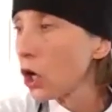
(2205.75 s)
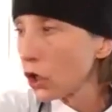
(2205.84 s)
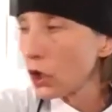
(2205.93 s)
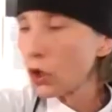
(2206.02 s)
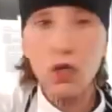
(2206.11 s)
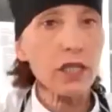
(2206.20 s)

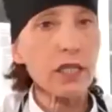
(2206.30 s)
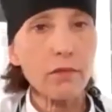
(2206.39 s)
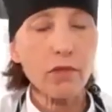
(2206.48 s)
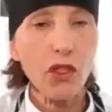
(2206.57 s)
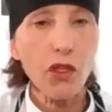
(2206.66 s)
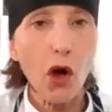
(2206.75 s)
You just
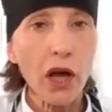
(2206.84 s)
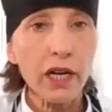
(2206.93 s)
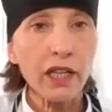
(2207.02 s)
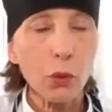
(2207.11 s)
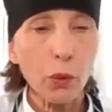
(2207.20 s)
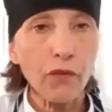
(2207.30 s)
thaw it
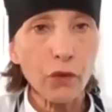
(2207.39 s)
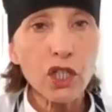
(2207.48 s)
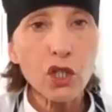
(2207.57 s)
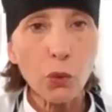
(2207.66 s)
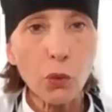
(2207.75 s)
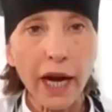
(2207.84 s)
in the
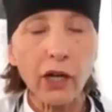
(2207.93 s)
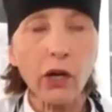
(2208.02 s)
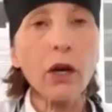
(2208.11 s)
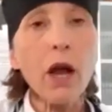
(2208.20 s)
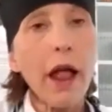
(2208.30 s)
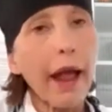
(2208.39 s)

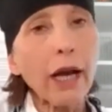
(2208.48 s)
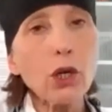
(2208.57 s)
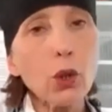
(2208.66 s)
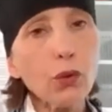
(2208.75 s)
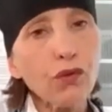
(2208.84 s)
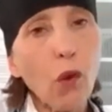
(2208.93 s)
refrigerator and
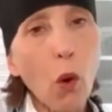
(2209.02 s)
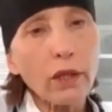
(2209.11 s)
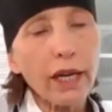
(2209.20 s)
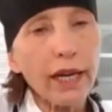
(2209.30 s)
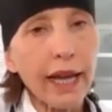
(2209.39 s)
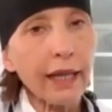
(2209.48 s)
you fold
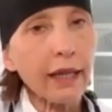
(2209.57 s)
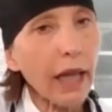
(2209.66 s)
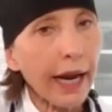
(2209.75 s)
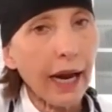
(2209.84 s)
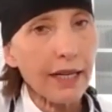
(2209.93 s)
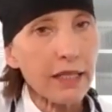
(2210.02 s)
it in
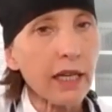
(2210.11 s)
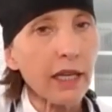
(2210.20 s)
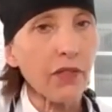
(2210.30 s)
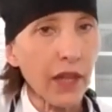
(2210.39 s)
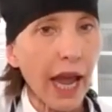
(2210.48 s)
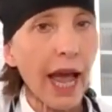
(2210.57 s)
like I did
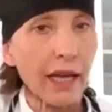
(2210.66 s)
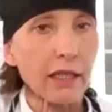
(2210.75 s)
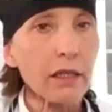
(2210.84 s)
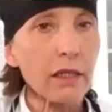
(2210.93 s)
at the end.